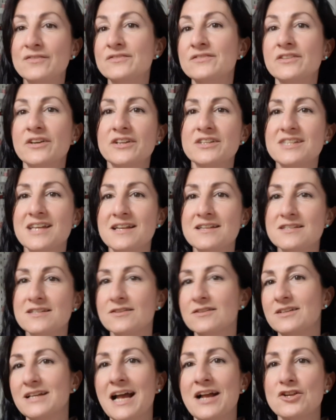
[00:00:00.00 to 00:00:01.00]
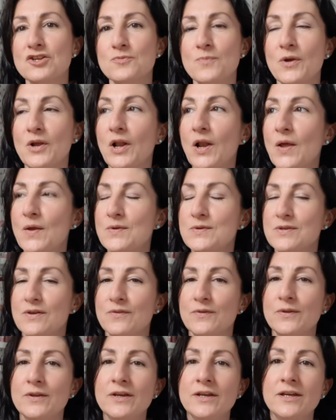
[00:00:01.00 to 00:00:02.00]
and I tend to catch my clothes
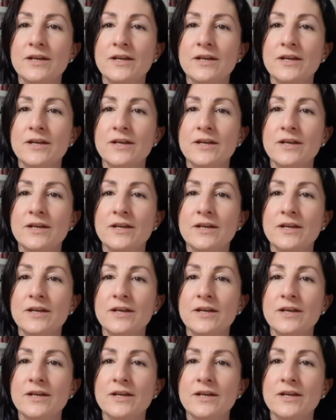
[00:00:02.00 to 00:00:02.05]
on